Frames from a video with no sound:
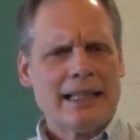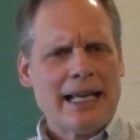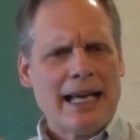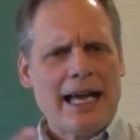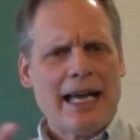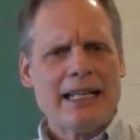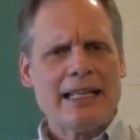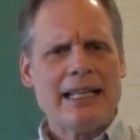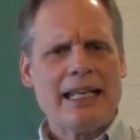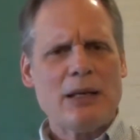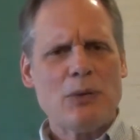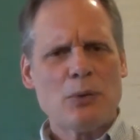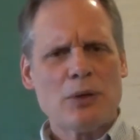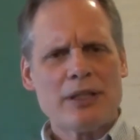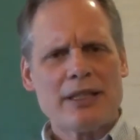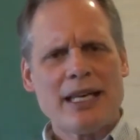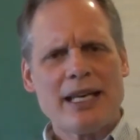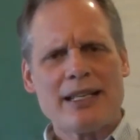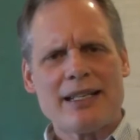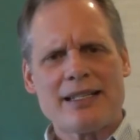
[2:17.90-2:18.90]
And he
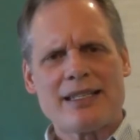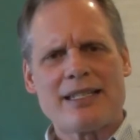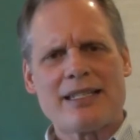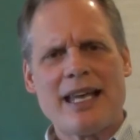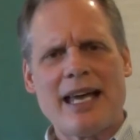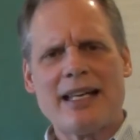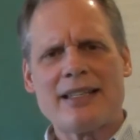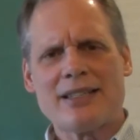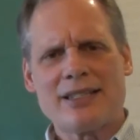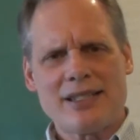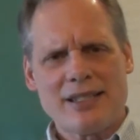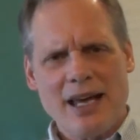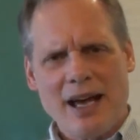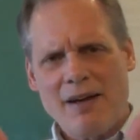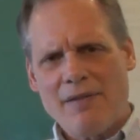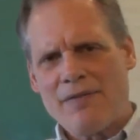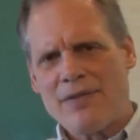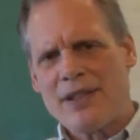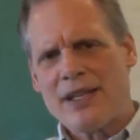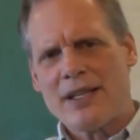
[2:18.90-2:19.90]
would get a sense
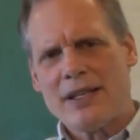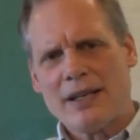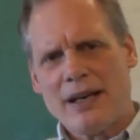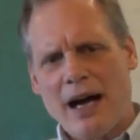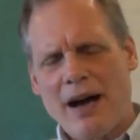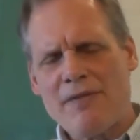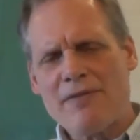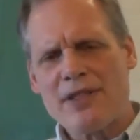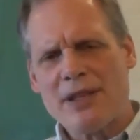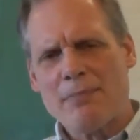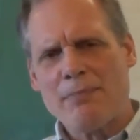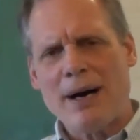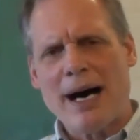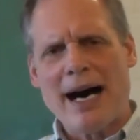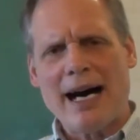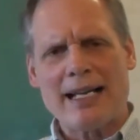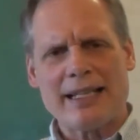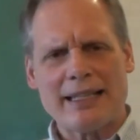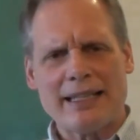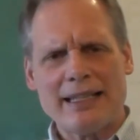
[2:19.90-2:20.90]
of the
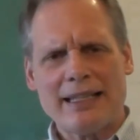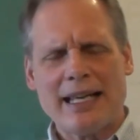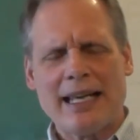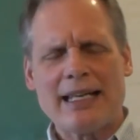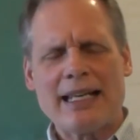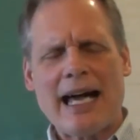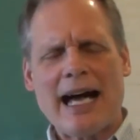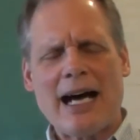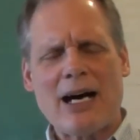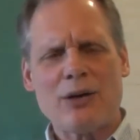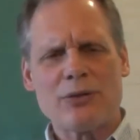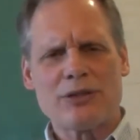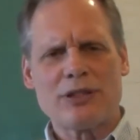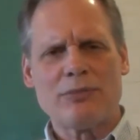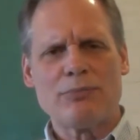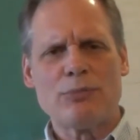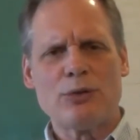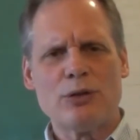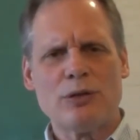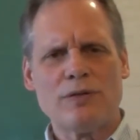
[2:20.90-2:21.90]
body and how to
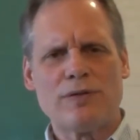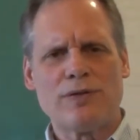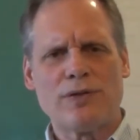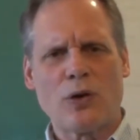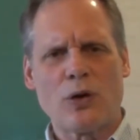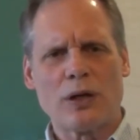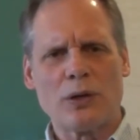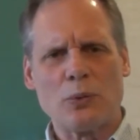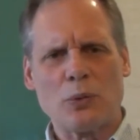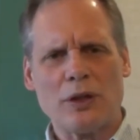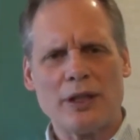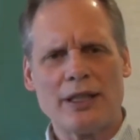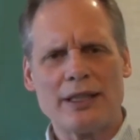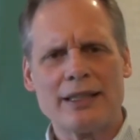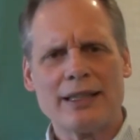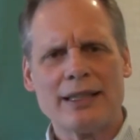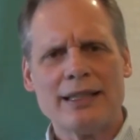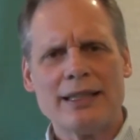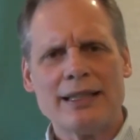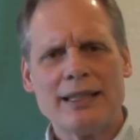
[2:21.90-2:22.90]
move forward.
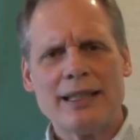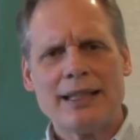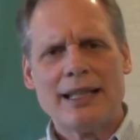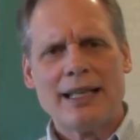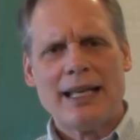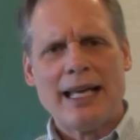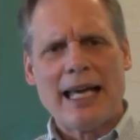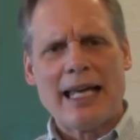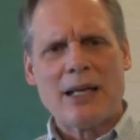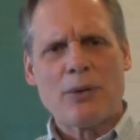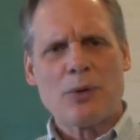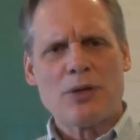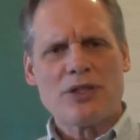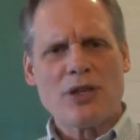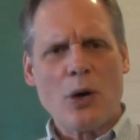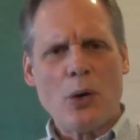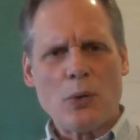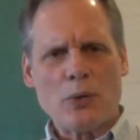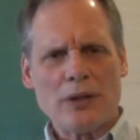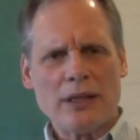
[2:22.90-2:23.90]
And it was
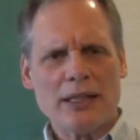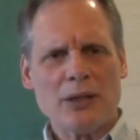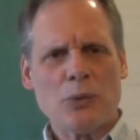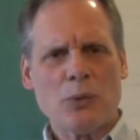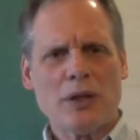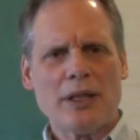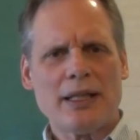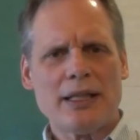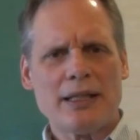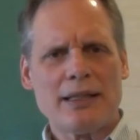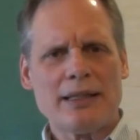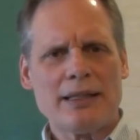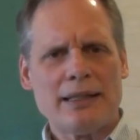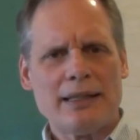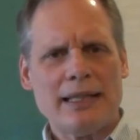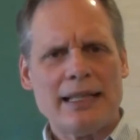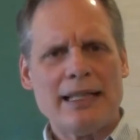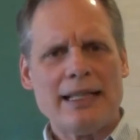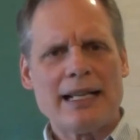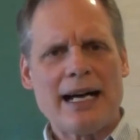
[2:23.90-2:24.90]
only when
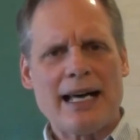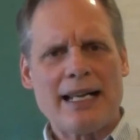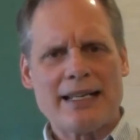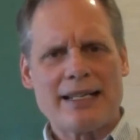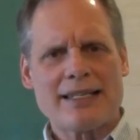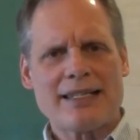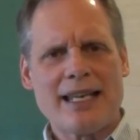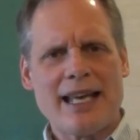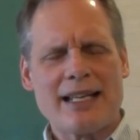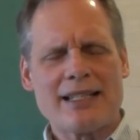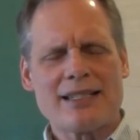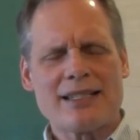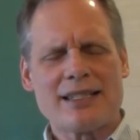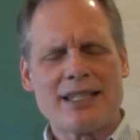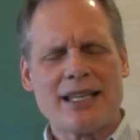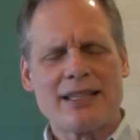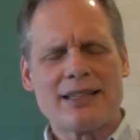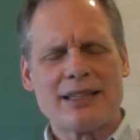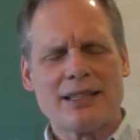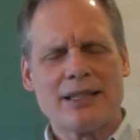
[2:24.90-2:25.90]
he got a sense
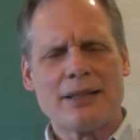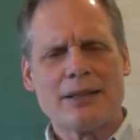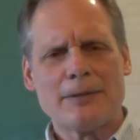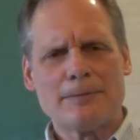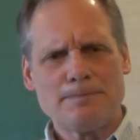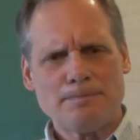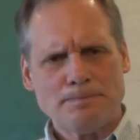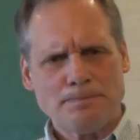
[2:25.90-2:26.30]
that the